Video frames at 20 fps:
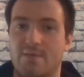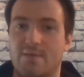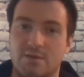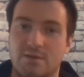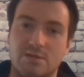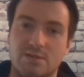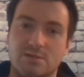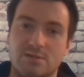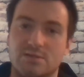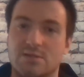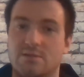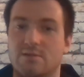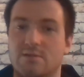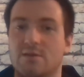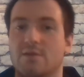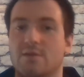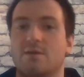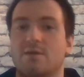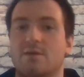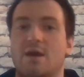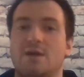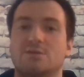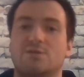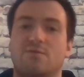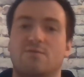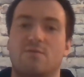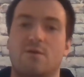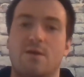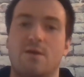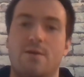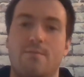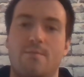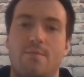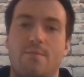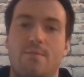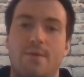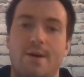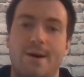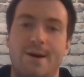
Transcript: I'd consider the other guys over him.